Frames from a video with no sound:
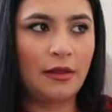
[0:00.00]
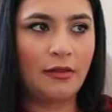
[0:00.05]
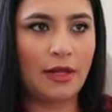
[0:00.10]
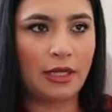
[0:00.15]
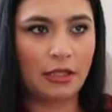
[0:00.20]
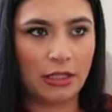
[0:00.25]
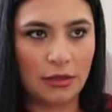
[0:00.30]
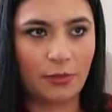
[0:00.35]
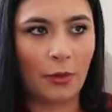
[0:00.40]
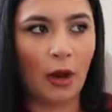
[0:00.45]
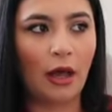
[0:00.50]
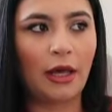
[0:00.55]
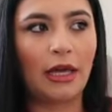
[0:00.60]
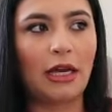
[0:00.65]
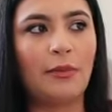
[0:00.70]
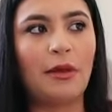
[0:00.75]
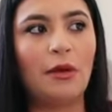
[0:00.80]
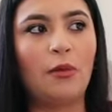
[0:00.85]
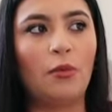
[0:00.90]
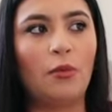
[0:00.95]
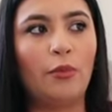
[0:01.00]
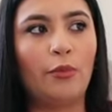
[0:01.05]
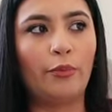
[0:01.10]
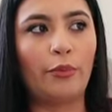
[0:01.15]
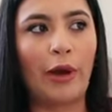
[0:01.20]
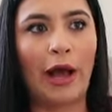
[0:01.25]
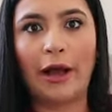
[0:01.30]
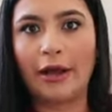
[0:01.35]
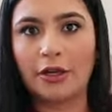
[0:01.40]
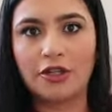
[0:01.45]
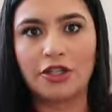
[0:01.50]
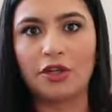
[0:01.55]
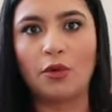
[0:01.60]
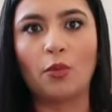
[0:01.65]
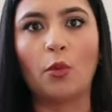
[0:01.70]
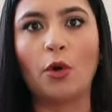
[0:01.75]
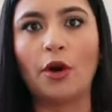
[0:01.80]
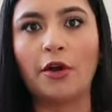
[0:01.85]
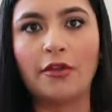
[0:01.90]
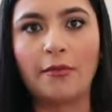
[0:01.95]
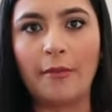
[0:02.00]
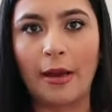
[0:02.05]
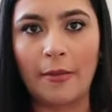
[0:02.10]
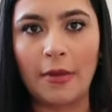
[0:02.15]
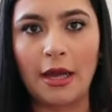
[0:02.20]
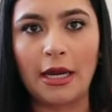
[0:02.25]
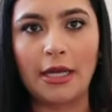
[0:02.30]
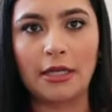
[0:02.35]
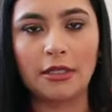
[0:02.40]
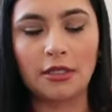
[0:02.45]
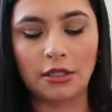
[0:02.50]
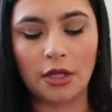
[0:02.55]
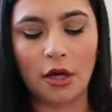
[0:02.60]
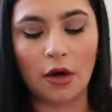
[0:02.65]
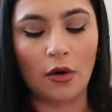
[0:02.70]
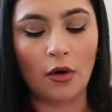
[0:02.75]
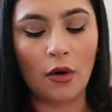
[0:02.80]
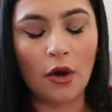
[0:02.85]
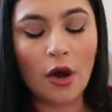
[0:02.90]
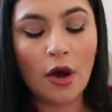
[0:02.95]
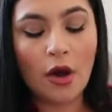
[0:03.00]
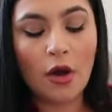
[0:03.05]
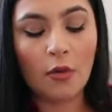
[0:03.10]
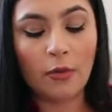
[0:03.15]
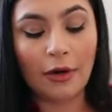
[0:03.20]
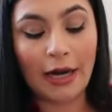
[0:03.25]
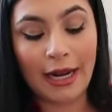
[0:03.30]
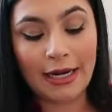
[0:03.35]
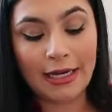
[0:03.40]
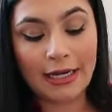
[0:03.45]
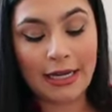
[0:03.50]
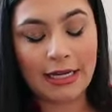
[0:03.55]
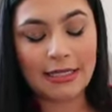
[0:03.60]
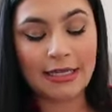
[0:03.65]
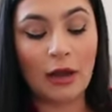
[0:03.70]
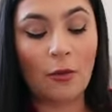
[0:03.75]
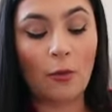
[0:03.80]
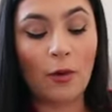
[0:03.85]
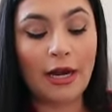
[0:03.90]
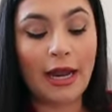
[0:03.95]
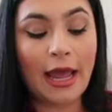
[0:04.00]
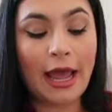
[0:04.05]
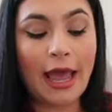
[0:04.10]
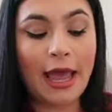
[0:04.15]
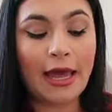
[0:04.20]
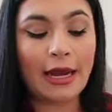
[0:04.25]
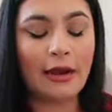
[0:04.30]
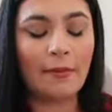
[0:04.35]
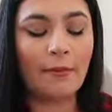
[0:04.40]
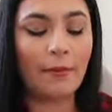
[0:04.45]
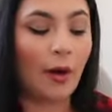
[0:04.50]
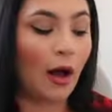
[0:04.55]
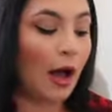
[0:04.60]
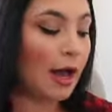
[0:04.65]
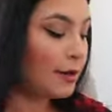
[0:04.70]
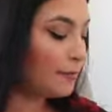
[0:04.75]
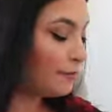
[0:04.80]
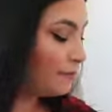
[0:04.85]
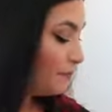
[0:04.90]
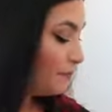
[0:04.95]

this is probably gonna be actually worth my money. So what I did is I went ahead and bought